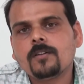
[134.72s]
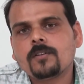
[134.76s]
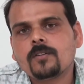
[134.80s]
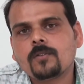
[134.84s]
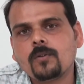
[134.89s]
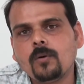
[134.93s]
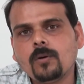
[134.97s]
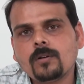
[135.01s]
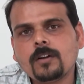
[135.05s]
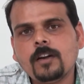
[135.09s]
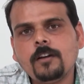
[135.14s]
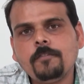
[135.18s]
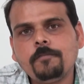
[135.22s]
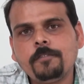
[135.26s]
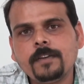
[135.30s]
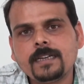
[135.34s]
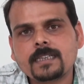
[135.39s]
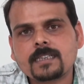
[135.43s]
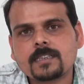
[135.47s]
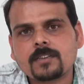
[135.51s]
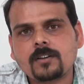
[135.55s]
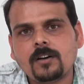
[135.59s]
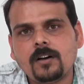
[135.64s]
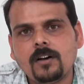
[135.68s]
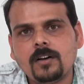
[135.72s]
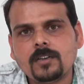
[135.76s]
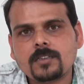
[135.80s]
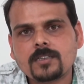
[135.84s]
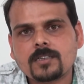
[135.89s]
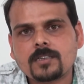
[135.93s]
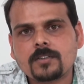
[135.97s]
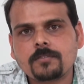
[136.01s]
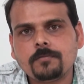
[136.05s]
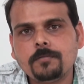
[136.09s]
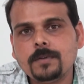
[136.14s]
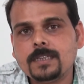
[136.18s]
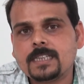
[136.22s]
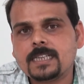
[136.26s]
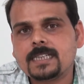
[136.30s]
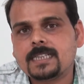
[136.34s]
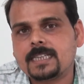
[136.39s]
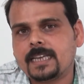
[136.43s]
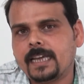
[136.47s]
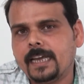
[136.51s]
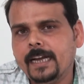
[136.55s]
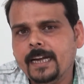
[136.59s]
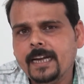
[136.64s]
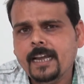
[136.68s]
Total fixed cost which is
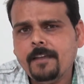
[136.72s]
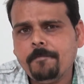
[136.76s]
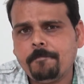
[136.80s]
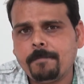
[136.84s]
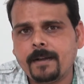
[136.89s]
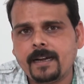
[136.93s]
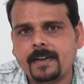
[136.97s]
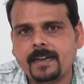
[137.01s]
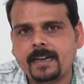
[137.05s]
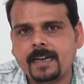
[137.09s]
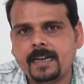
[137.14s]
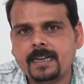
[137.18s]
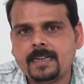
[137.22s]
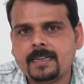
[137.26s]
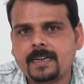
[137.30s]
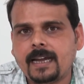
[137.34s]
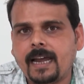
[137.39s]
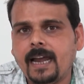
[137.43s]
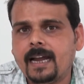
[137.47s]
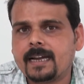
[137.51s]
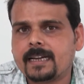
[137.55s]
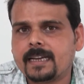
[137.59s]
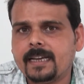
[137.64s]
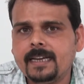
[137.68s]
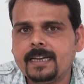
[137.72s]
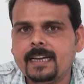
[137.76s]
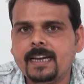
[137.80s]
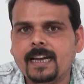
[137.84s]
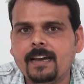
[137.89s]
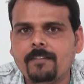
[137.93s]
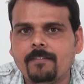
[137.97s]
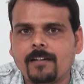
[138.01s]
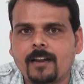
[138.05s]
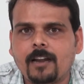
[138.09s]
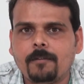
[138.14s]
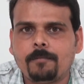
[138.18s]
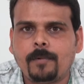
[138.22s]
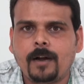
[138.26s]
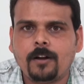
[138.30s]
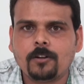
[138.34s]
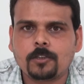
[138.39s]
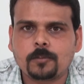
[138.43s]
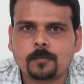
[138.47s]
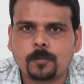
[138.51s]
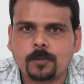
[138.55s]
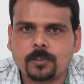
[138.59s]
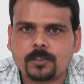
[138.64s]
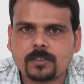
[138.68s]
independent at any level of
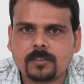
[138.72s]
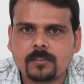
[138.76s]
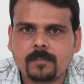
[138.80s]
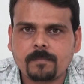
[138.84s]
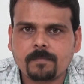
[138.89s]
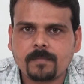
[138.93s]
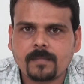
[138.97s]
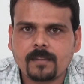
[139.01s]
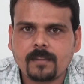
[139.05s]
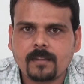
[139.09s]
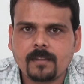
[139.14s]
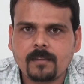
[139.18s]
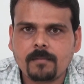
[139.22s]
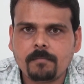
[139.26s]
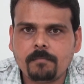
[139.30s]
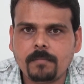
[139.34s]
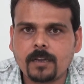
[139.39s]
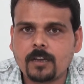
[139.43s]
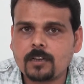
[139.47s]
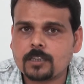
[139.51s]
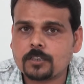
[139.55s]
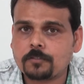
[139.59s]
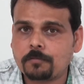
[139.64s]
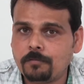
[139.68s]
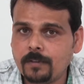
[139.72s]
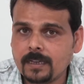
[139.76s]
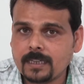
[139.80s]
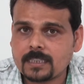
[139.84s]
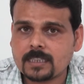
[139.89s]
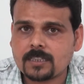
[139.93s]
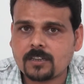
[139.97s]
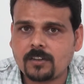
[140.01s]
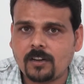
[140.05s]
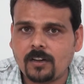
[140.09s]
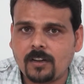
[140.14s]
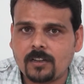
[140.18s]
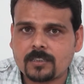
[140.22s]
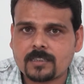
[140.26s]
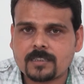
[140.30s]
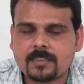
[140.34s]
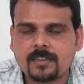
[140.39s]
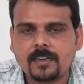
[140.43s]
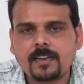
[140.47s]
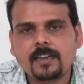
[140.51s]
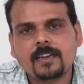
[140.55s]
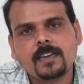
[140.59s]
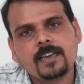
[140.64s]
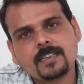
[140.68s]
output, because fixed cost
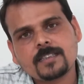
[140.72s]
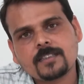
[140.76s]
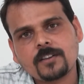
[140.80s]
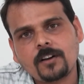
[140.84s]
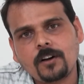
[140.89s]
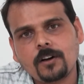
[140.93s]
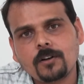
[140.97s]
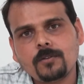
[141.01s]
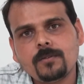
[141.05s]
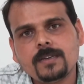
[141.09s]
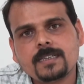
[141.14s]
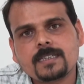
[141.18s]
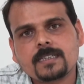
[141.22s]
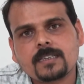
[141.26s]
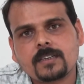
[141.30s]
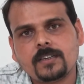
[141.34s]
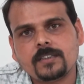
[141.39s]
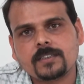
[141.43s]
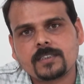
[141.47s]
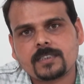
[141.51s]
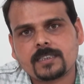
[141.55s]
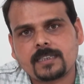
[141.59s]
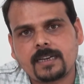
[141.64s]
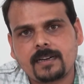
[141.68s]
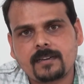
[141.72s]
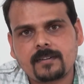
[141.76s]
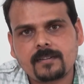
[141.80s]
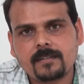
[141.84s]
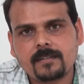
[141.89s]
is always constant.